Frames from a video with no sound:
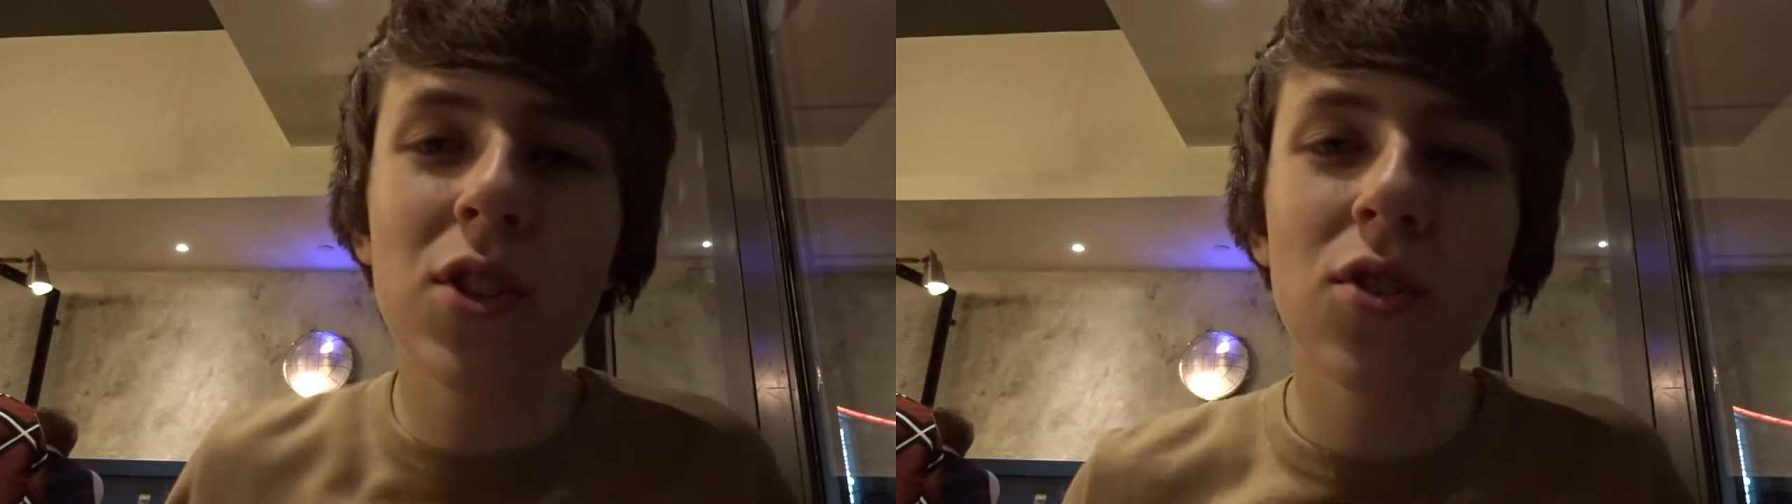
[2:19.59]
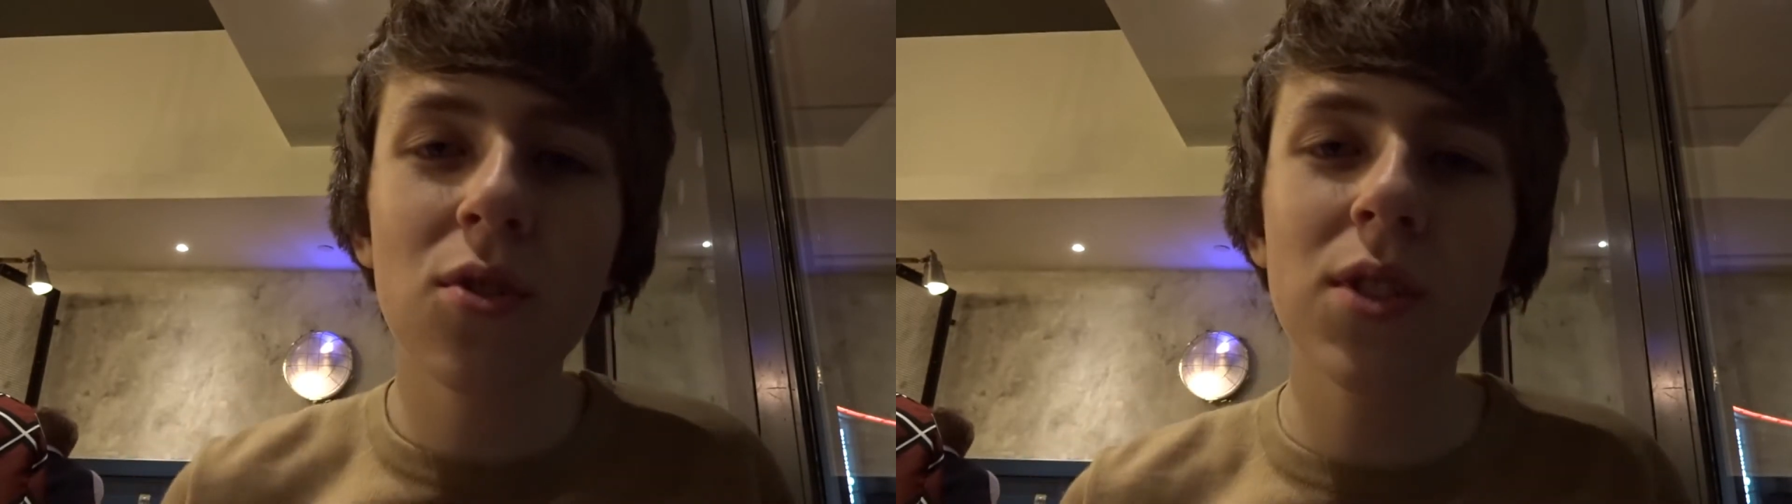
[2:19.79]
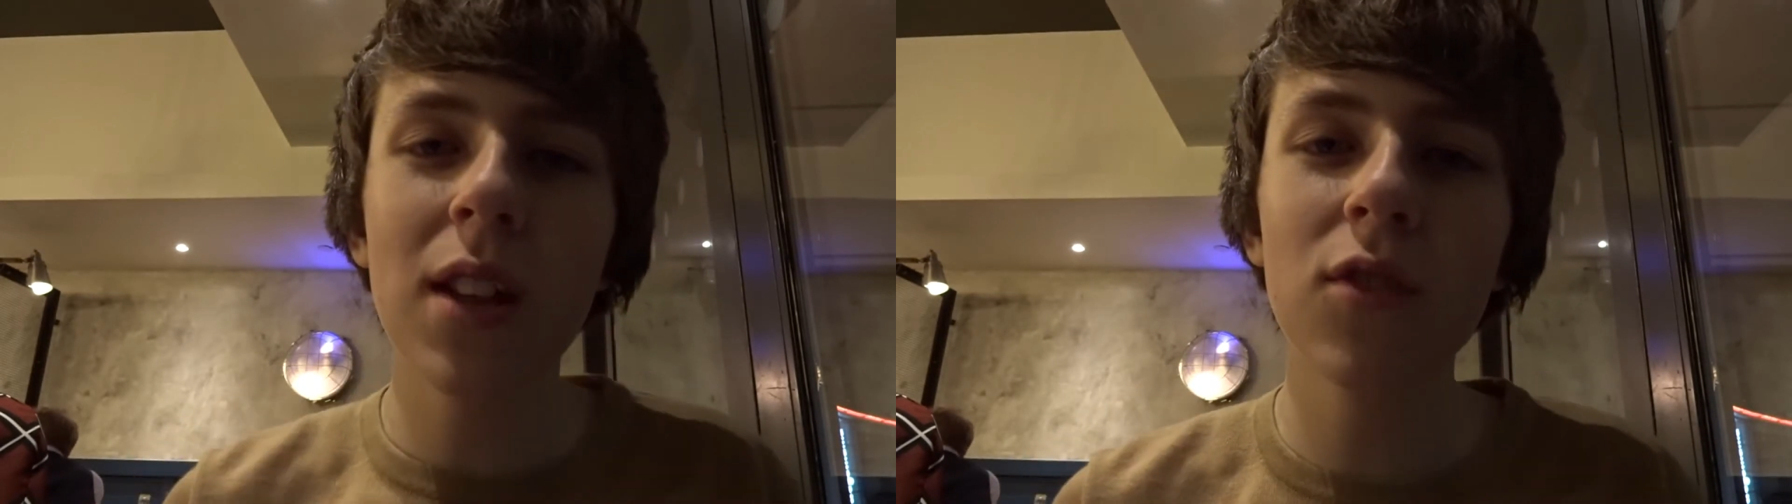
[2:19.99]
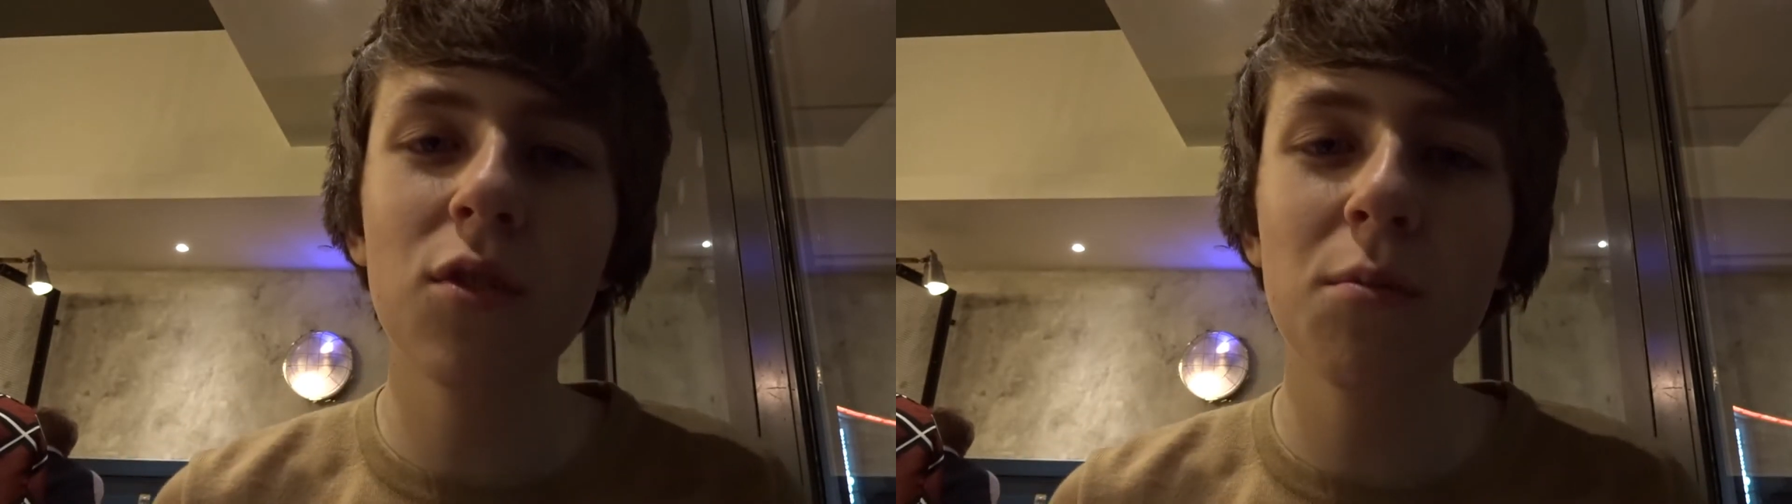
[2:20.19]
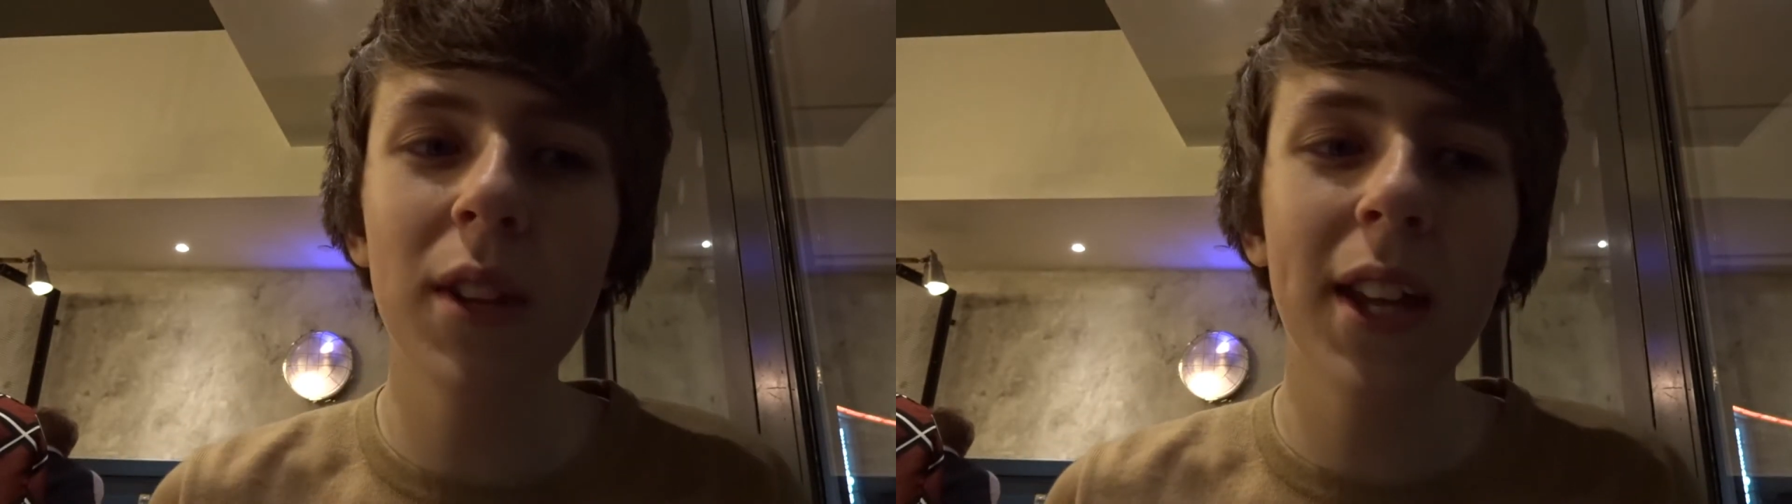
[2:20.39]
to the hotel
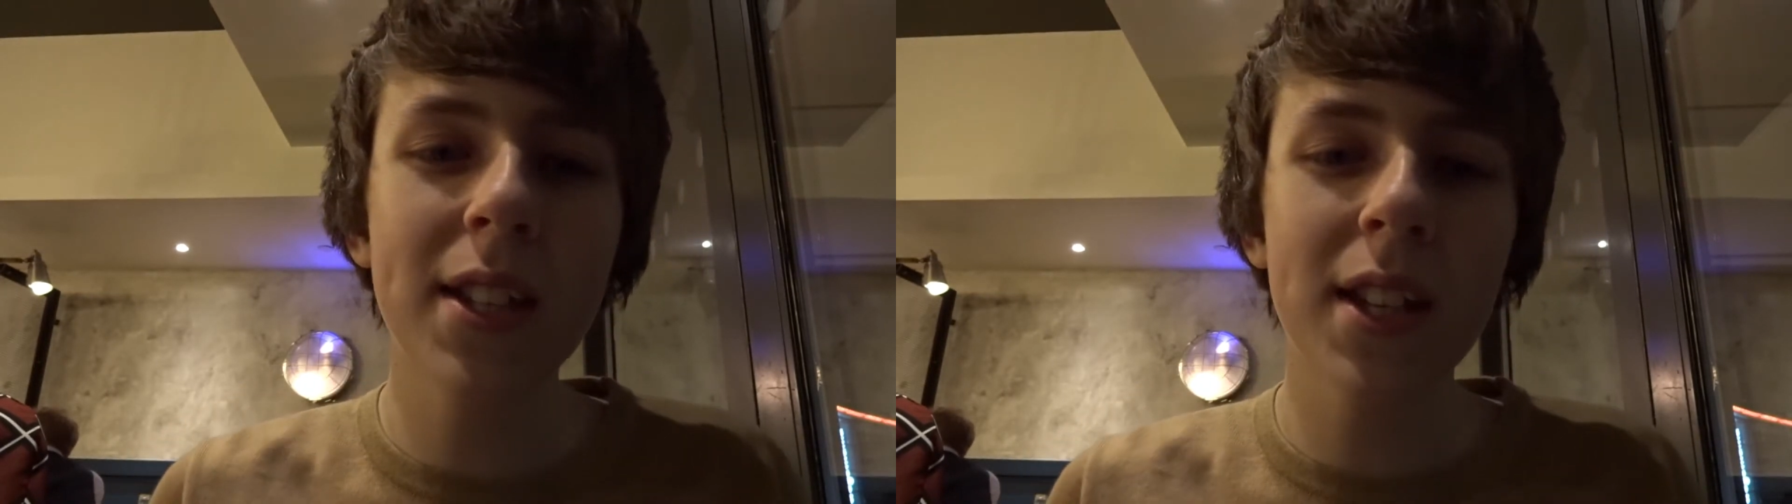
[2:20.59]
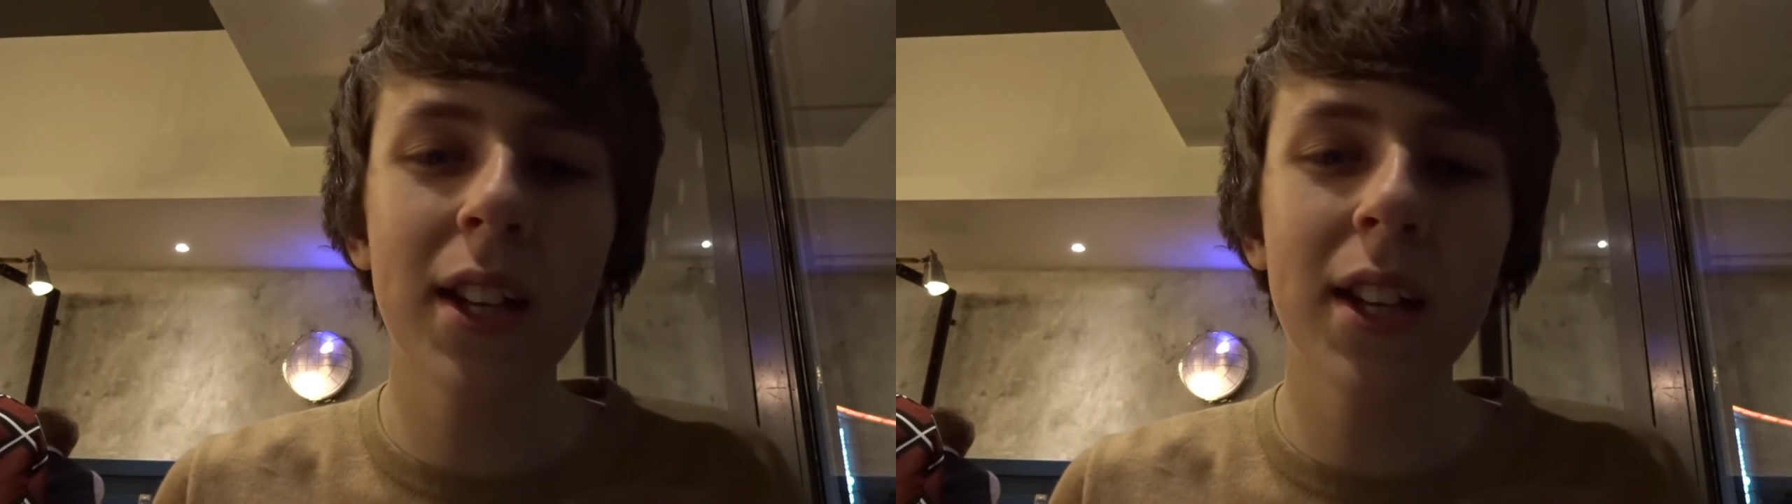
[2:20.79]
room later,